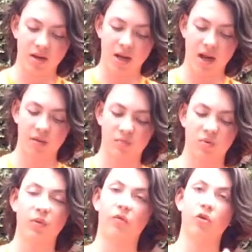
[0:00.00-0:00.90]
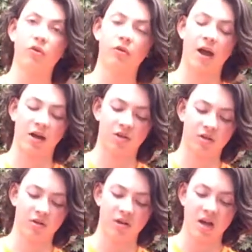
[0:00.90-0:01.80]
and atoms before the reaction,
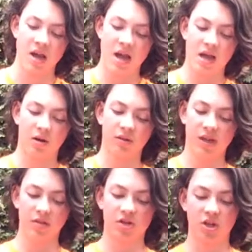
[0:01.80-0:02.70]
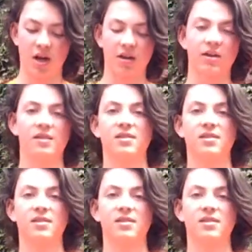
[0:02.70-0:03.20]
and on the other side, it's